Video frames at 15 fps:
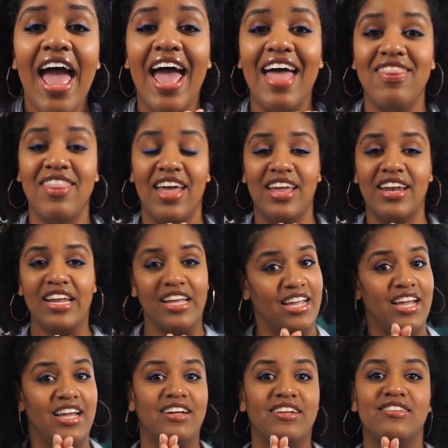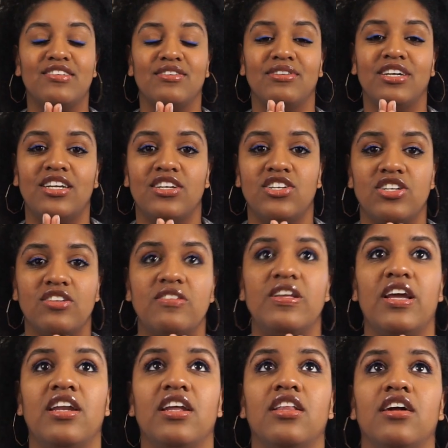And then Serena is just
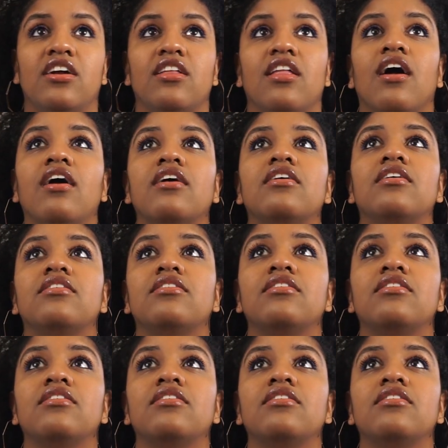standing there like,